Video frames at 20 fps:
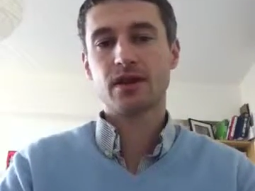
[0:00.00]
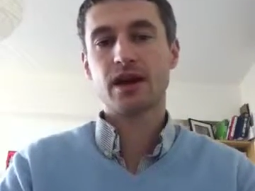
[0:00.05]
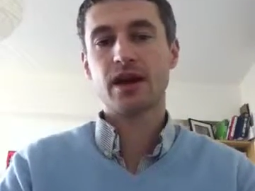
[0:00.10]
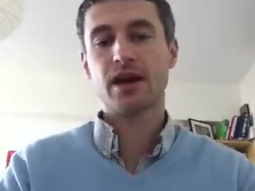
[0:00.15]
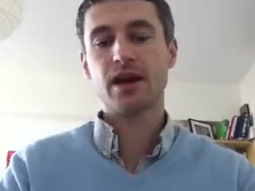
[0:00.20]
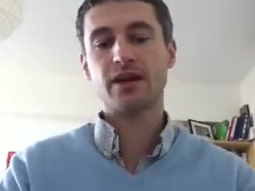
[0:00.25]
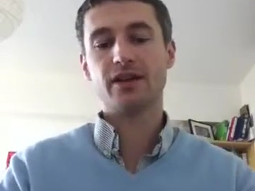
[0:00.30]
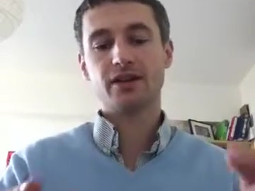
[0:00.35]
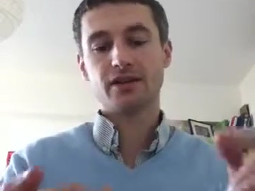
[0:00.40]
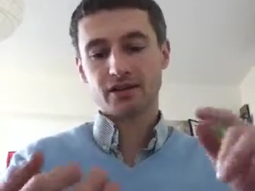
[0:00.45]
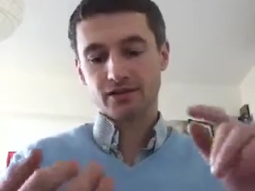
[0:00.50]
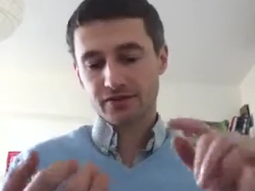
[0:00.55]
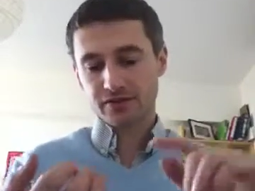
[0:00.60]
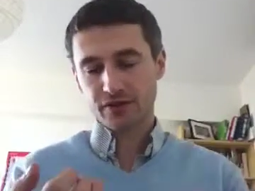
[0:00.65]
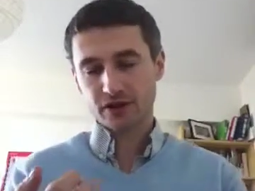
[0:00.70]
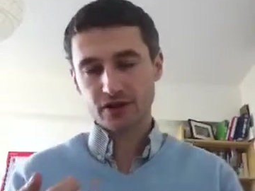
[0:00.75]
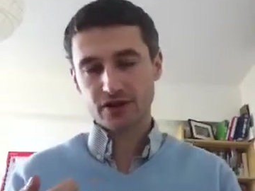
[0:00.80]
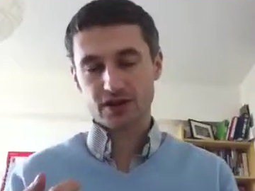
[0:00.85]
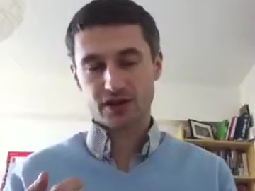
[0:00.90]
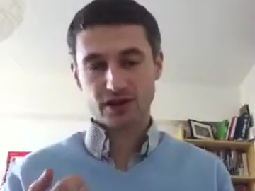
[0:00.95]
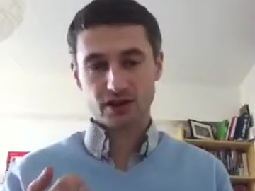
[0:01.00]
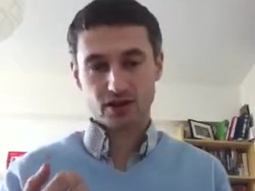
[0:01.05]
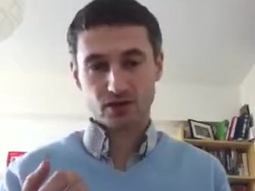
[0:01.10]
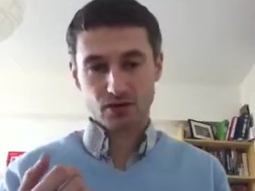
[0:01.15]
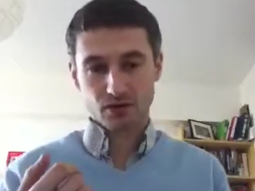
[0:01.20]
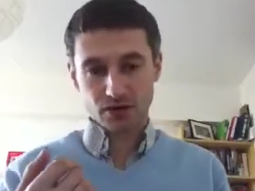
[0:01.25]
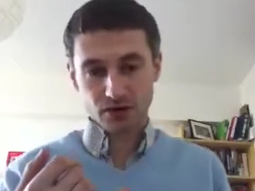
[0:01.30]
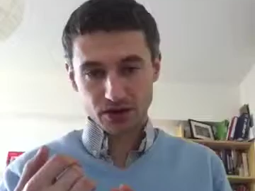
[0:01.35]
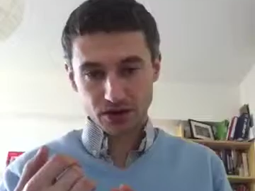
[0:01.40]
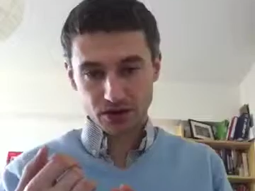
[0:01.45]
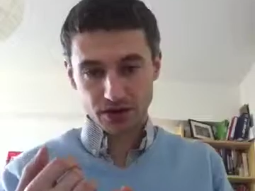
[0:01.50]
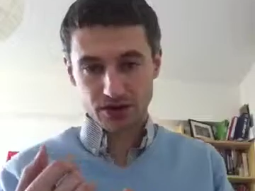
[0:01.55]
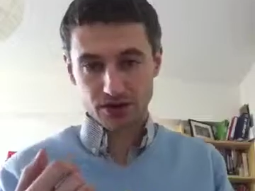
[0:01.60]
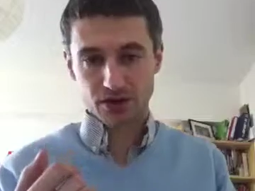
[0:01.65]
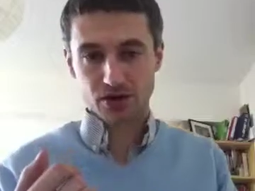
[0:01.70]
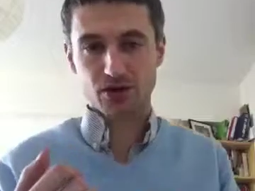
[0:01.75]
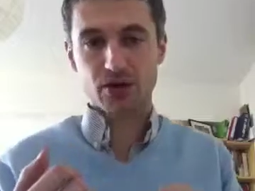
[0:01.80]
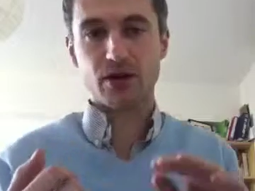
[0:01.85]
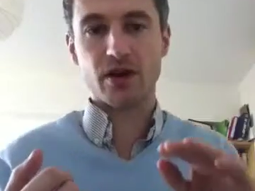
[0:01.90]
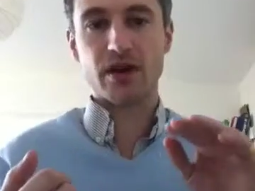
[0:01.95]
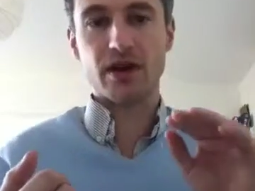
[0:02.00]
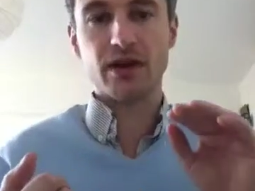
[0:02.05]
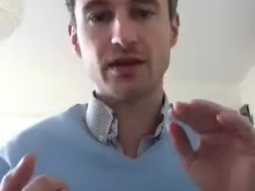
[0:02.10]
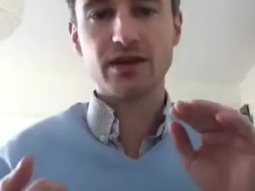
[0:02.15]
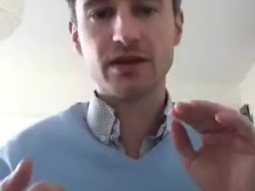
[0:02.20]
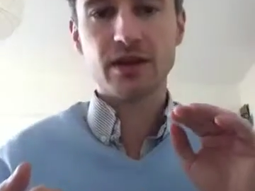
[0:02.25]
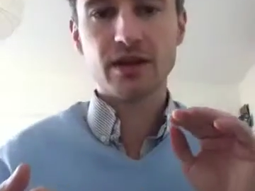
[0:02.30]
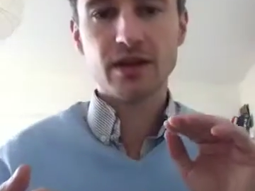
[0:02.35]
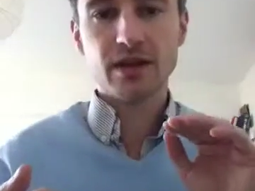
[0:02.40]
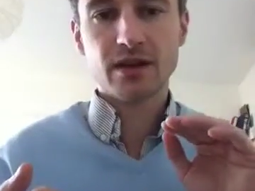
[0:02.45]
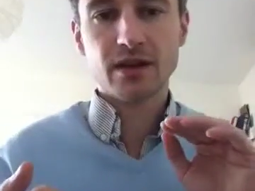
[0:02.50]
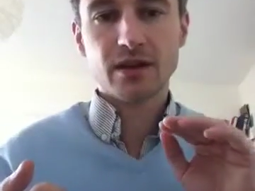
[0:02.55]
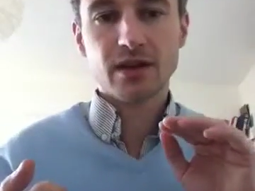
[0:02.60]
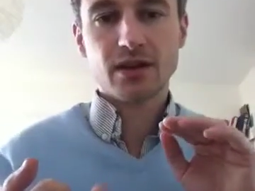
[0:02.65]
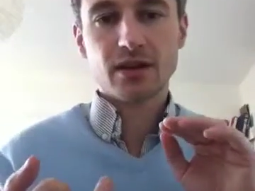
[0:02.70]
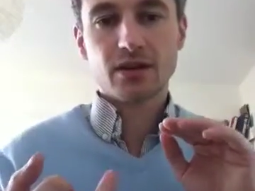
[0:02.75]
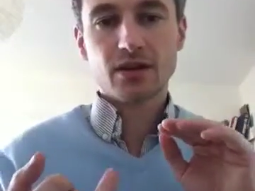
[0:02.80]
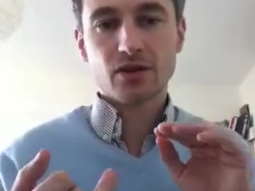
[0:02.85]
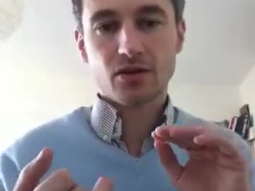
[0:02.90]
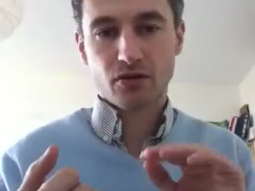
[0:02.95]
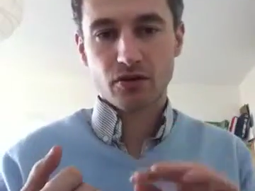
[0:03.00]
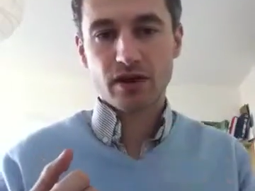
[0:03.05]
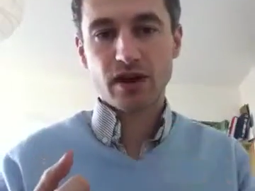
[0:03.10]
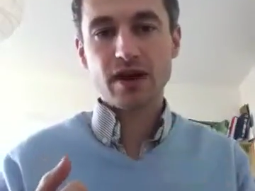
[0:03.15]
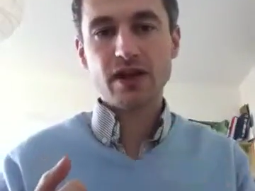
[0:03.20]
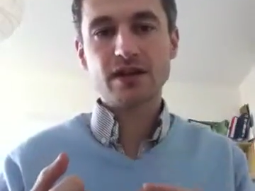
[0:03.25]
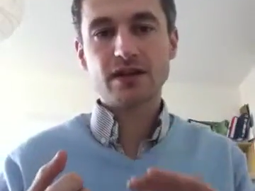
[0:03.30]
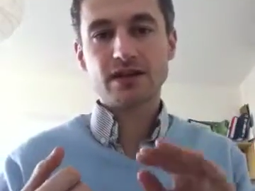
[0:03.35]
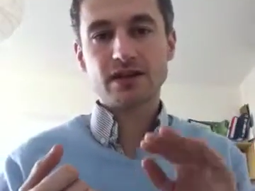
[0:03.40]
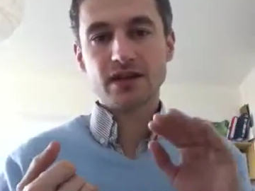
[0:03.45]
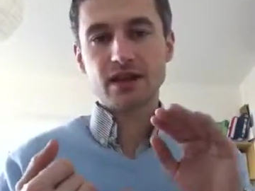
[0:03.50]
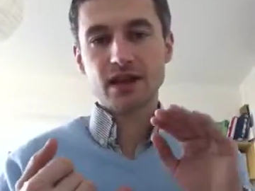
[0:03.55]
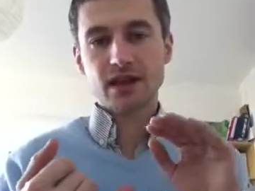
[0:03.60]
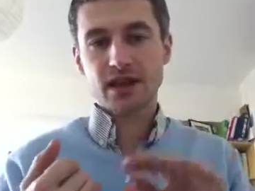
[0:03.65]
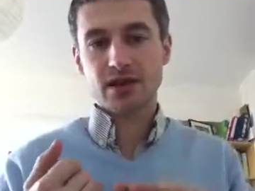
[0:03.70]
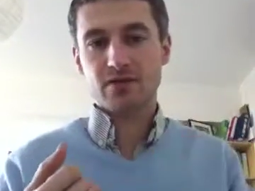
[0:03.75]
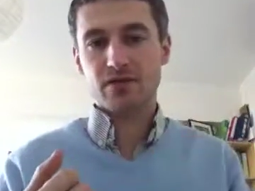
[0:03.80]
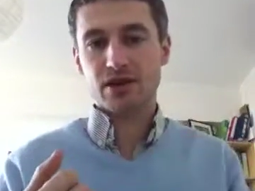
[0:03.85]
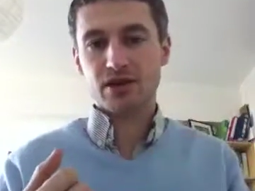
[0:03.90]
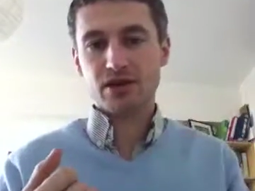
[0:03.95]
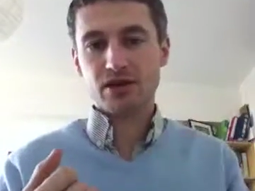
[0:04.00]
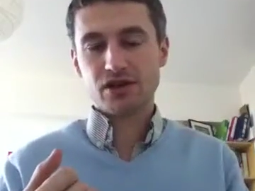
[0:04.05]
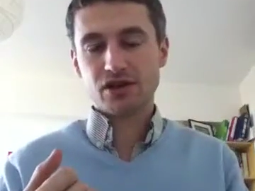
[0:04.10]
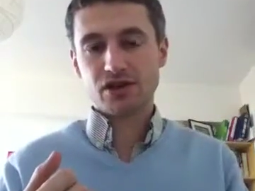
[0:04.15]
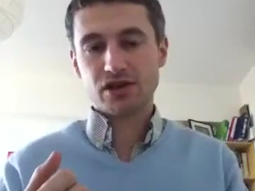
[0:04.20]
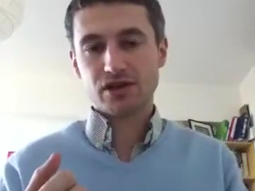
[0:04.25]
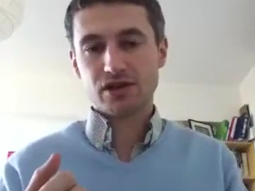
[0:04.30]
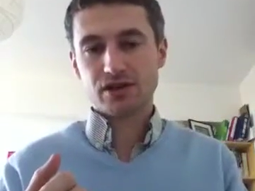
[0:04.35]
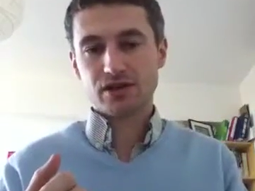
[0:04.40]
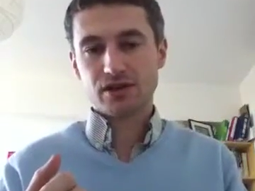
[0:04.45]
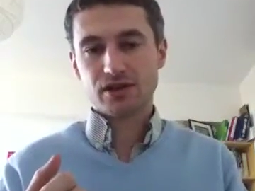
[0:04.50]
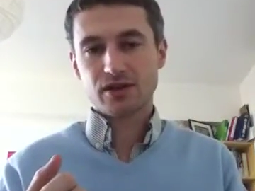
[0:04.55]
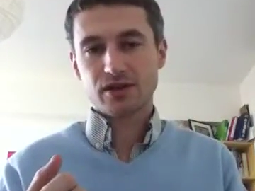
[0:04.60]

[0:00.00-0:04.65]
And the first thing I want you to do is create an image